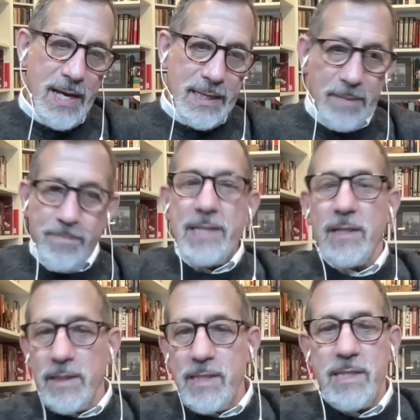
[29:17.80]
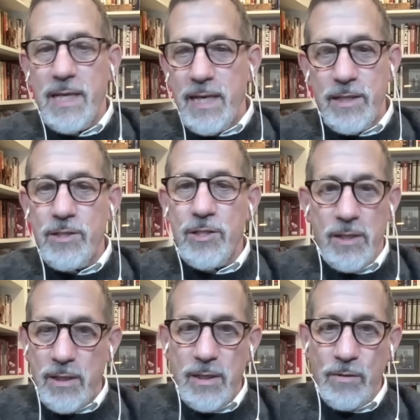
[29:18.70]
that basically stage
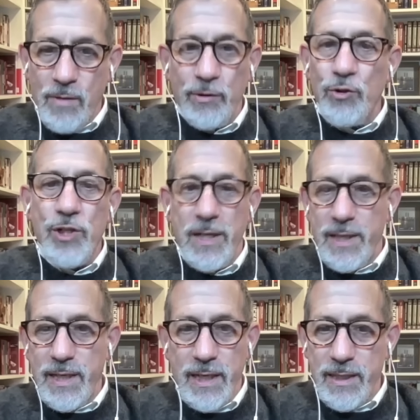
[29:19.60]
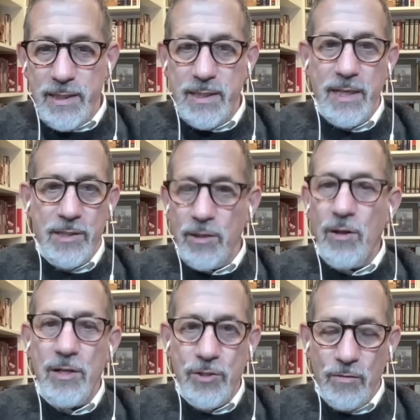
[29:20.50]
a revolution in the United States and
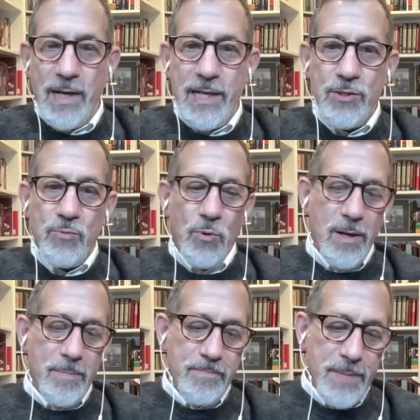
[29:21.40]
launch a race war.